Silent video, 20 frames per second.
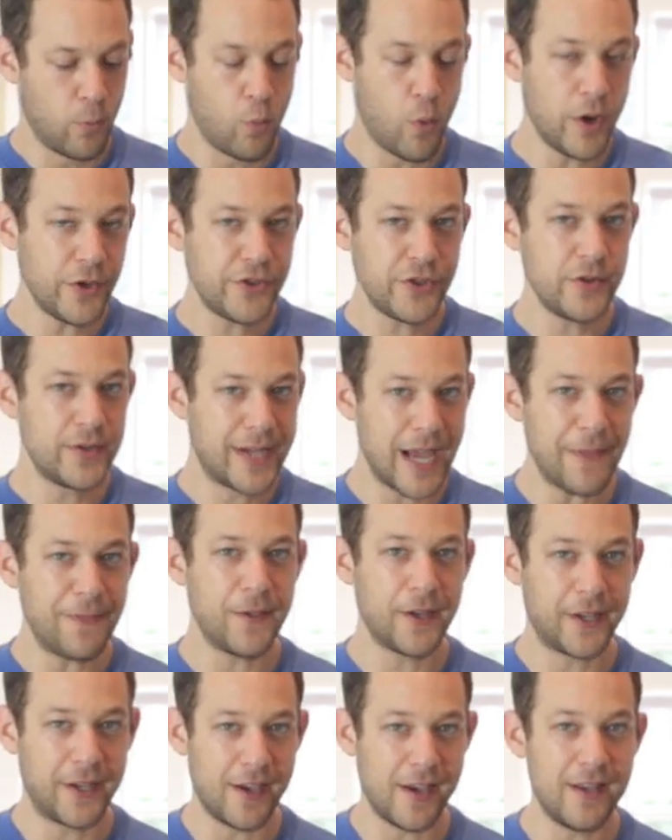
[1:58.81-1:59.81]
Once you get
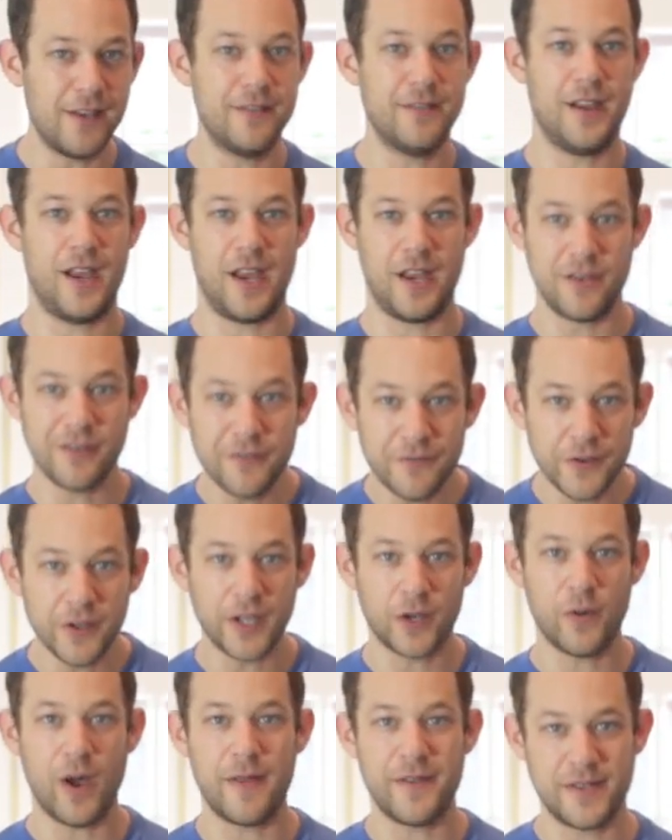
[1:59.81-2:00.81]
the kit and you feel
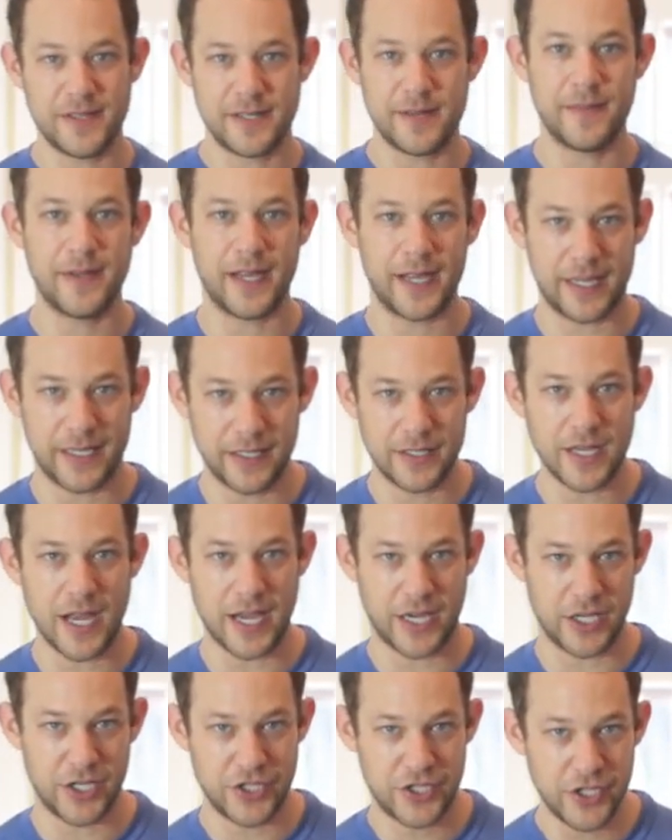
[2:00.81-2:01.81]
like, wow, this is something I
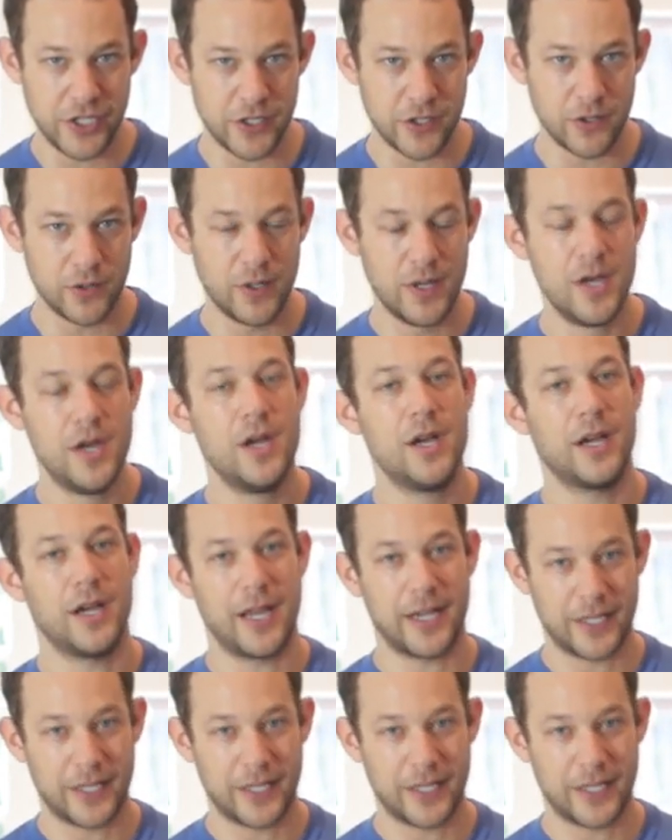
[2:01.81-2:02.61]
could do, I